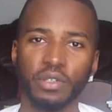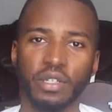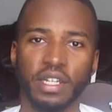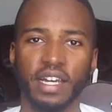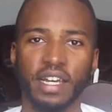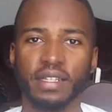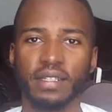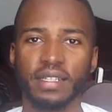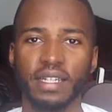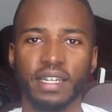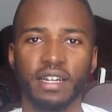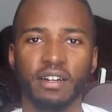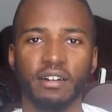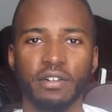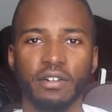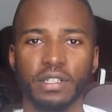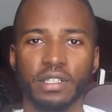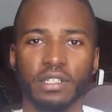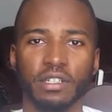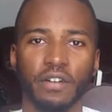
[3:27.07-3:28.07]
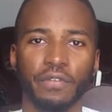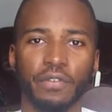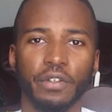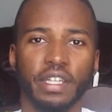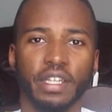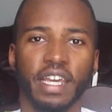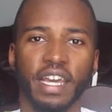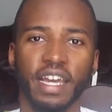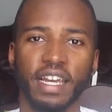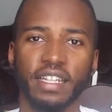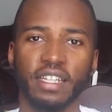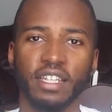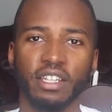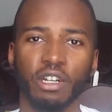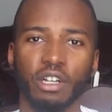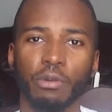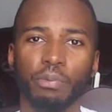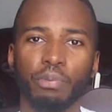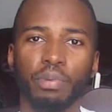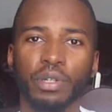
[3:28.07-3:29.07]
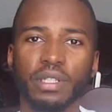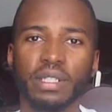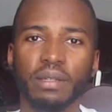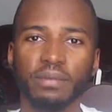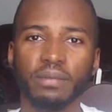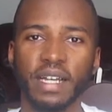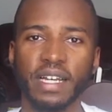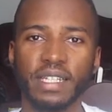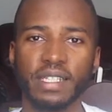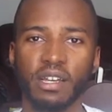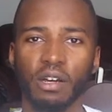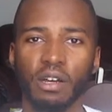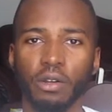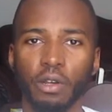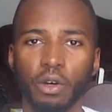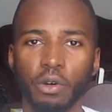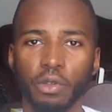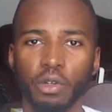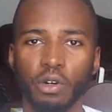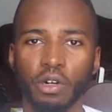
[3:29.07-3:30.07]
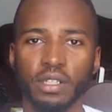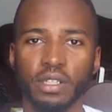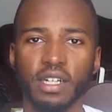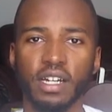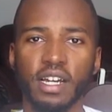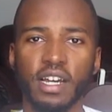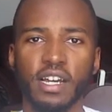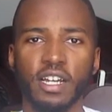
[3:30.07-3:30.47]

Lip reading: You can take care of yourself. You can, you know, put some nice cologne on.